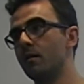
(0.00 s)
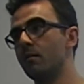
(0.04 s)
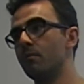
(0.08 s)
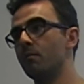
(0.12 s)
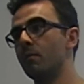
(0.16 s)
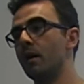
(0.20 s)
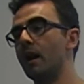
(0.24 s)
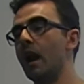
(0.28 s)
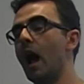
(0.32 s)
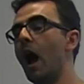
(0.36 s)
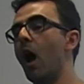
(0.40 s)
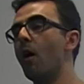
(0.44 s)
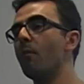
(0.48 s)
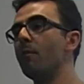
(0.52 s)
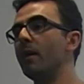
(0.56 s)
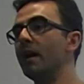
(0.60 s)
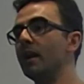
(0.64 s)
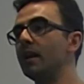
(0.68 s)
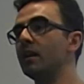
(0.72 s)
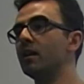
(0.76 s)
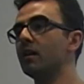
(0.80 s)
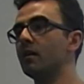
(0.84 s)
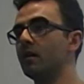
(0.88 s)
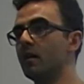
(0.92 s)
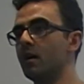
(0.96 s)
But how
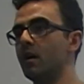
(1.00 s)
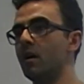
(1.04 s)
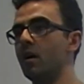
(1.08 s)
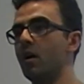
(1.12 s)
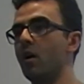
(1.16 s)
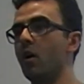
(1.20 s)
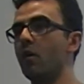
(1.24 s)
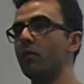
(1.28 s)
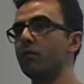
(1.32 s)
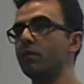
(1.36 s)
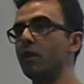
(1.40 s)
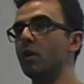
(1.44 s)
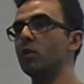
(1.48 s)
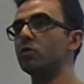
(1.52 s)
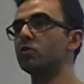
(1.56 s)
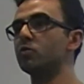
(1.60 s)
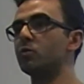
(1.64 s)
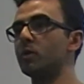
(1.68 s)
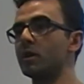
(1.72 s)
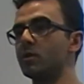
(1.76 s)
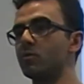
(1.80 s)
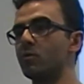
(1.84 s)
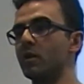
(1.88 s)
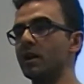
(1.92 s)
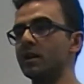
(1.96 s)
many of those
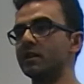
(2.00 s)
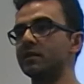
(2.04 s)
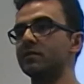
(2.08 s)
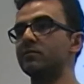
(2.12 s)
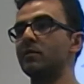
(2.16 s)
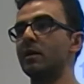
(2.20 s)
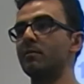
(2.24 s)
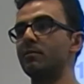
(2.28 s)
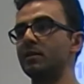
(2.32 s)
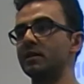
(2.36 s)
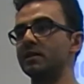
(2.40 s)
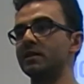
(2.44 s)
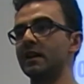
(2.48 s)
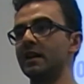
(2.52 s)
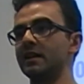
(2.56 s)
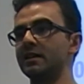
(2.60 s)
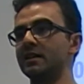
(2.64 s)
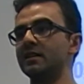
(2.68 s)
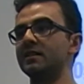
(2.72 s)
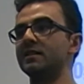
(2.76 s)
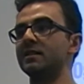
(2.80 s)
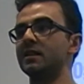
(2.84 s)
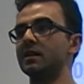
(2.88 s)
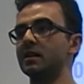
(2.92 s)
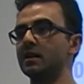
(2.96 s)
requests represent a
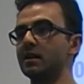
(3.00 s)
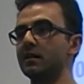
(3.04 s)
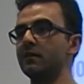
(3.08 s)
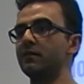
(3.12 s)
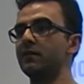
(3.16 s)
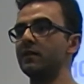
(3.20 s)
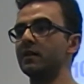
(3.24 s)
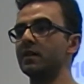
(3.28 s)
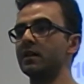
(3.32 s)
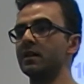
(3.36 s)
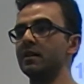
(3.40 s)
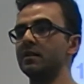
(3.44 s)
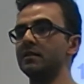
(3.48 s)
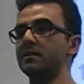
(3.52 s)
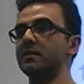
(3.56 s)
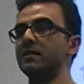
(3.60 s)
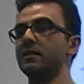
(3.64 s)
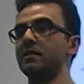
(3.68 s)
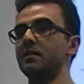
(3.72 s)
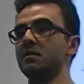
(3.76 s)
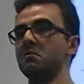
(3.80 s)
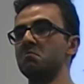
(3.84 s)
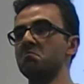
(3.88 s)
significant